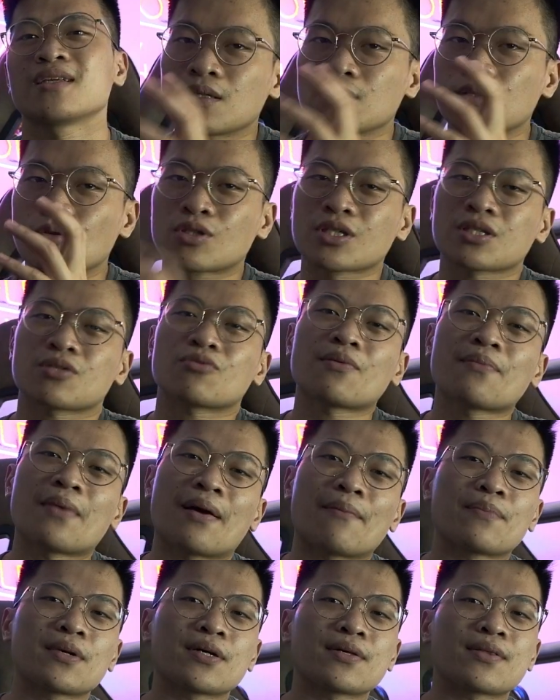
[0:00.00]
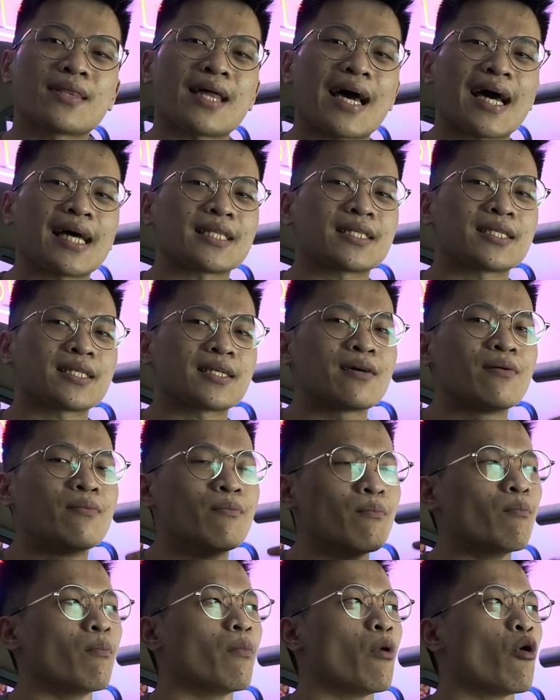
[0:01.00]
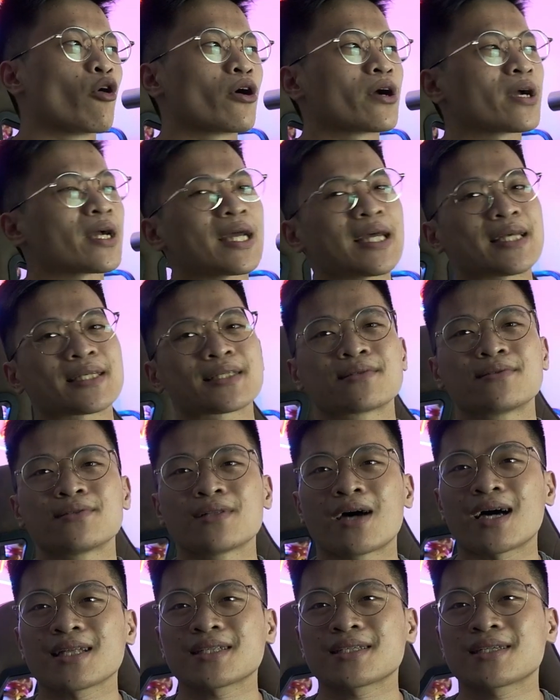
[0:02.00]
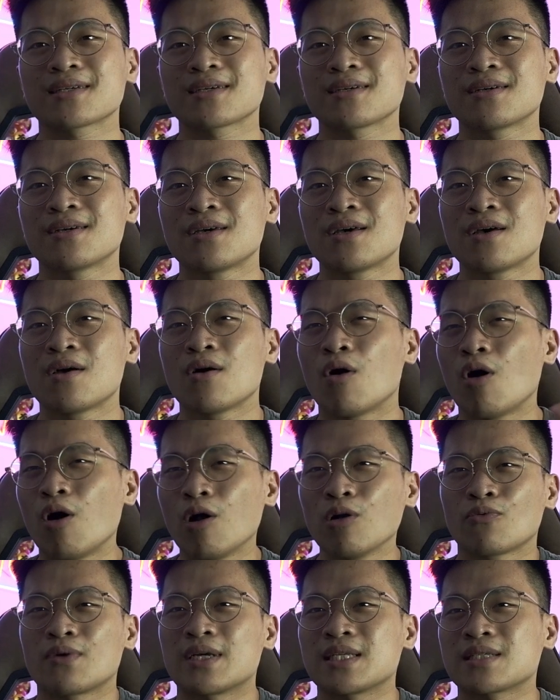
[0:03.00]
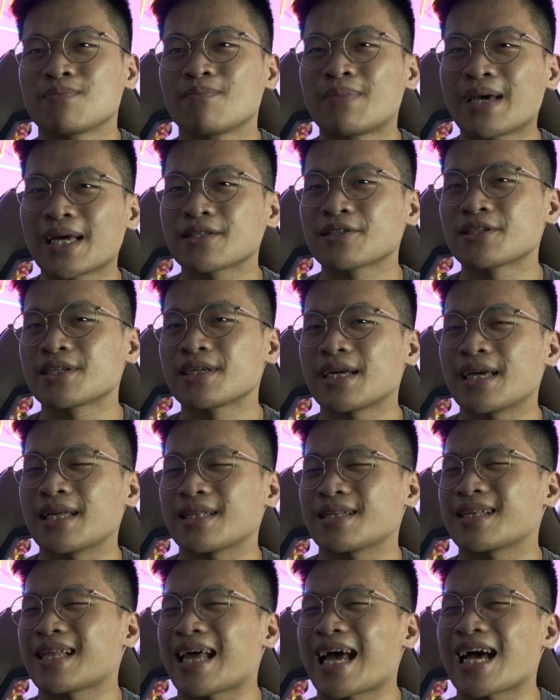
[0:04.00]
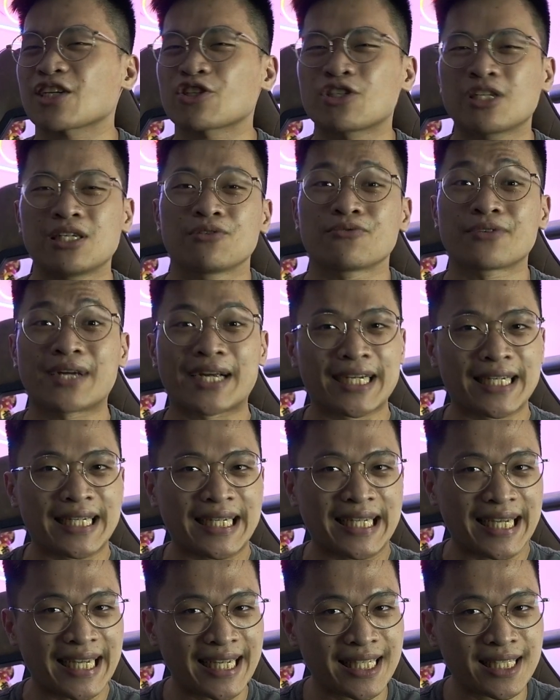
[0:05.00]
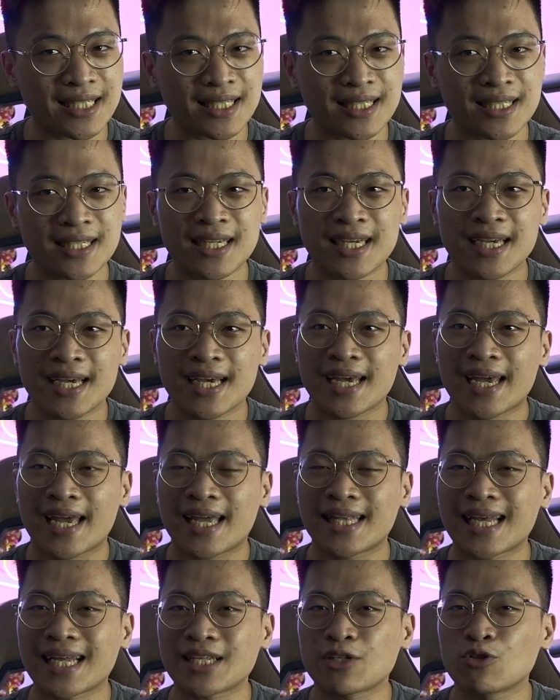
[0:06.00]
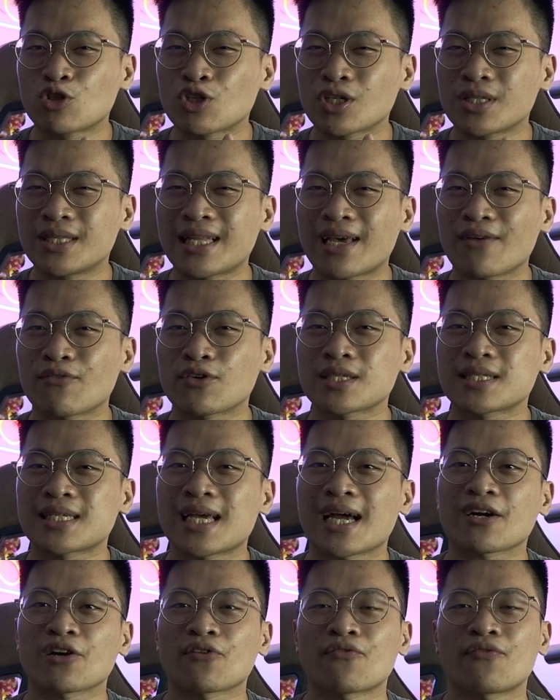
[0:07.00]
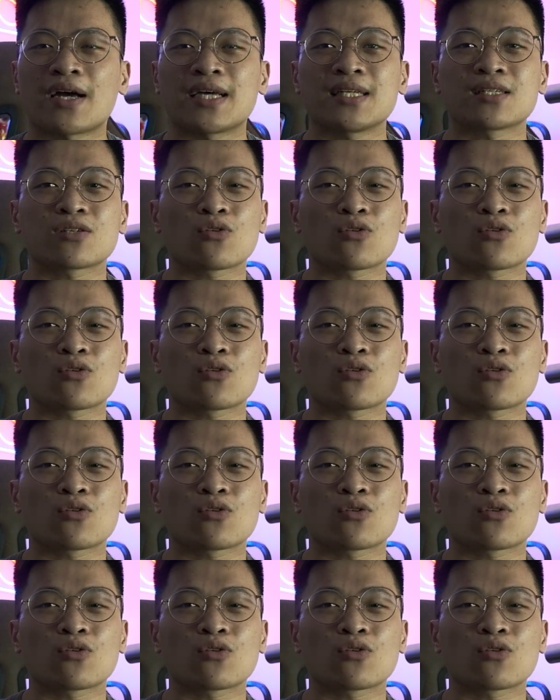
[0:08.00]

So just remember that more is not always better, it actually rarely is, and that you should never sacrifice